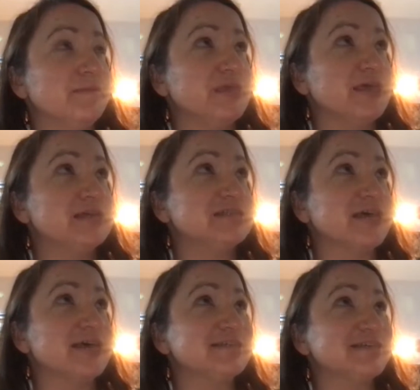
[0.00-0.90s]
he
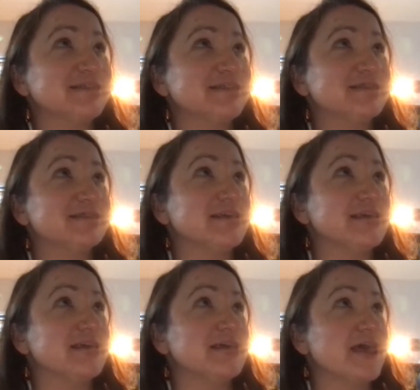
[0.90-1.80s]
died at
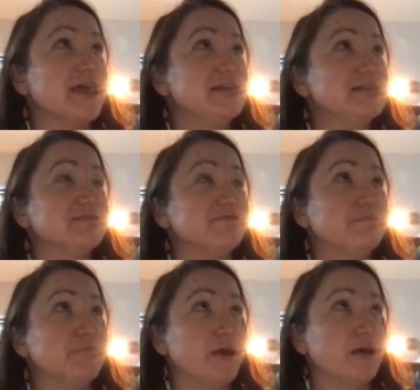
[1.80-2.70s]
the end of
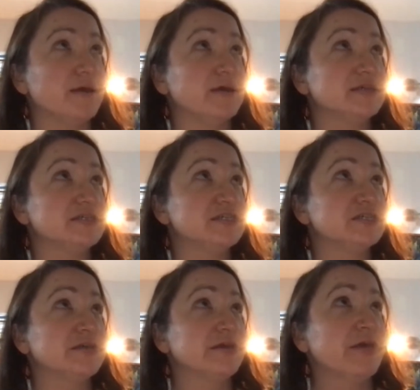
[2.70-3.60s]
March.